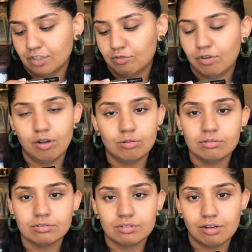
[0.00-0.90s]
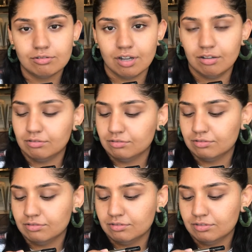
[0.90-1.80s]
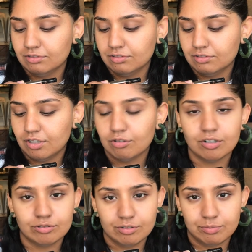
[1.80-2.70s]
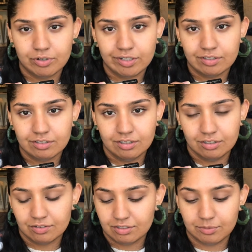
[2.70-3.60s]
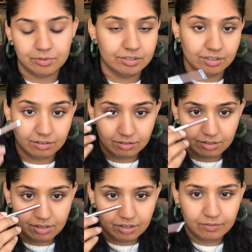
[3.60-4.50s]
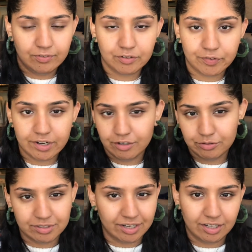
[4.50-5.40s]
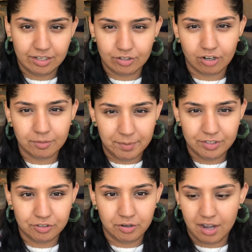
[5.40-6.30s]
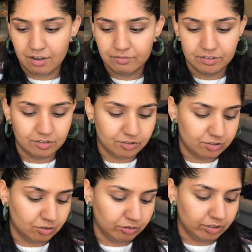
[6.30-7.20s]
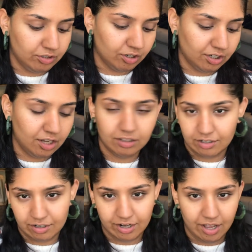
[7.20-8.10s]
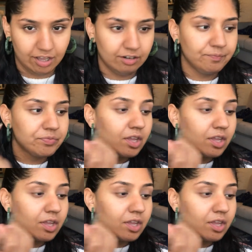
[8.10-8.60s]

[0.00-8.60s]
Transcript: Cocoa. Cocoa's in parentheses for some reason. Feel free to use any dark base you have. This is just the only dark eyeliner I had.